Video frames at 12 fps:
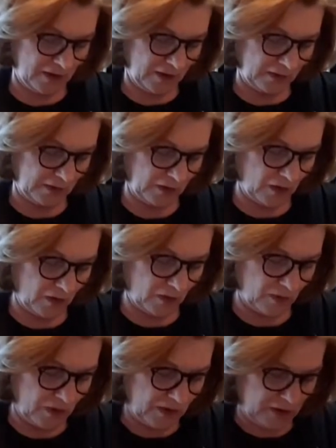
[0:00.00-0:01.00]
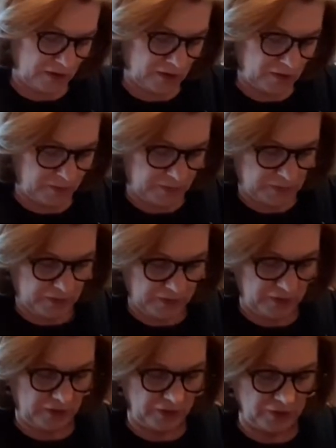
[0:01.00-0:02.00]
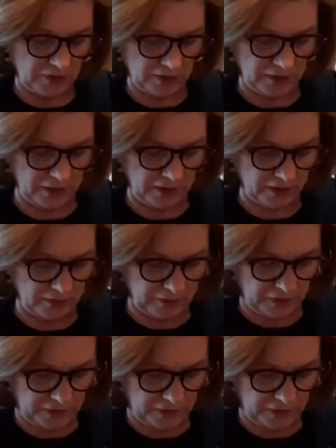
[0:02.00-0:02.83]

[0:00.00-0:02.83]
So you just kind of